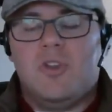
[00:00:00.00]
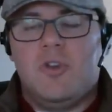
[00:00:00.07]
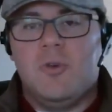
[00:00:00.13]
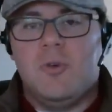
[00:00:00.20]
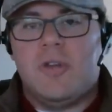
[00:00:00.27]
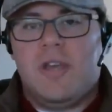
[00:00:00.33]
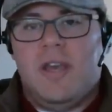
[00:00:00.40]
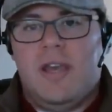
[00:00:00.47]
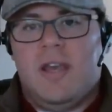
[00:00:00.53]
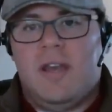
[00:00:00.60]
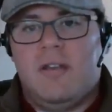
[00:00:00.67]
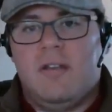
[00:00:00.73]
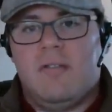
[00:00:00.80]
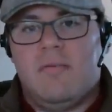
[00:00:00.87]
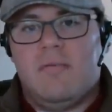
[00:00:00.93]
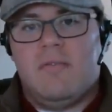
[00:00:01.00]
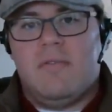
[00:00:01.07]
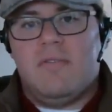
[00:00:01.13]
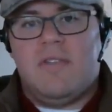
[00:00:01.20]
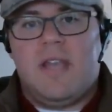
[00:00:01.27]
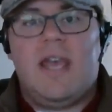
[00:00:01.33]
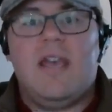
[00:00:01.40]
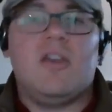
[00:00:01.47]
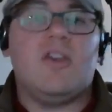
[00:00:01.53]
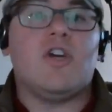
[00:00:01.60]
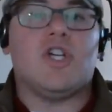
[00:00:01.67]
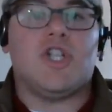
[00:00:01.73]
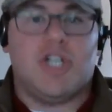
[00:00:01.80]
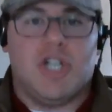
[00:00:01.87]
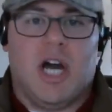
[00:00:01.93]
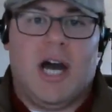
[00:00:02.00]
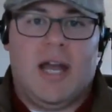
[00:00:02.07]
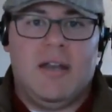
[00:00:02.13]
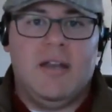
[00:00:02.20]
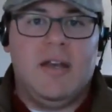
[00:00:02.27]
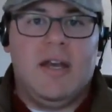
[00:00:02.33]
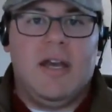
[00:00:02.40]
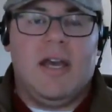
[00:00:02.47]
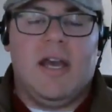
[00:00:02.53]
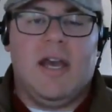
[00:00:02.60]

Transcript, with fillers: You can take your shot.